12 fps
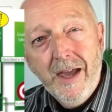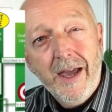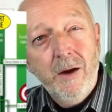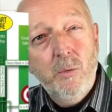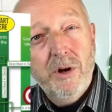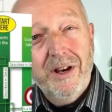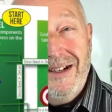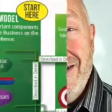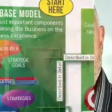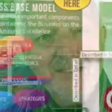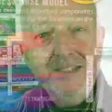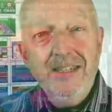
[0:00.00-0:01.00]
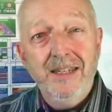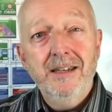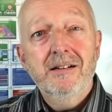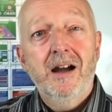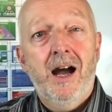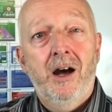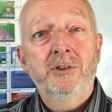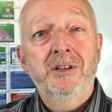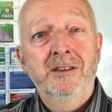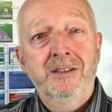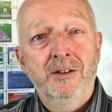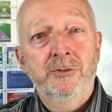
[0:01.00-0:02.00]
And what I see out
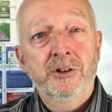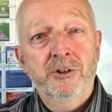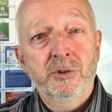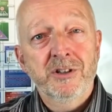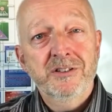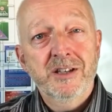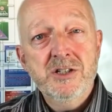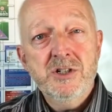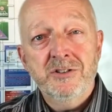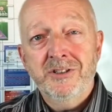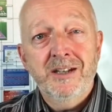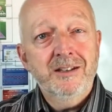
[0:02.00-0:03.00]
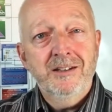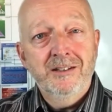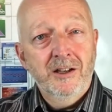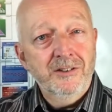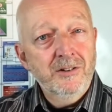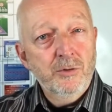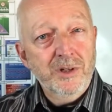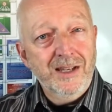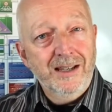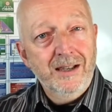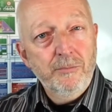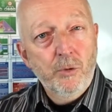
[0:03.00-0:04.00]
in different organizations that doesn't
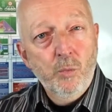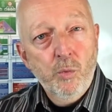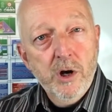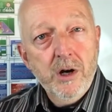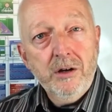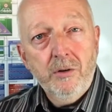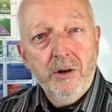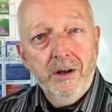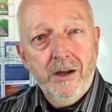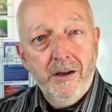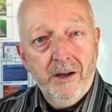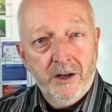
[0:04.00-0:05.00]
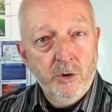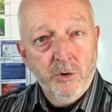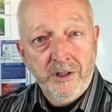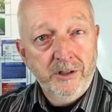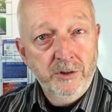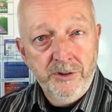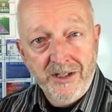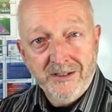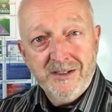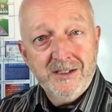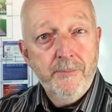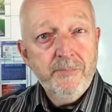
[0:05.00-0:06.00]
really work according to
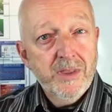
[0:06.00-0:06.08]
this,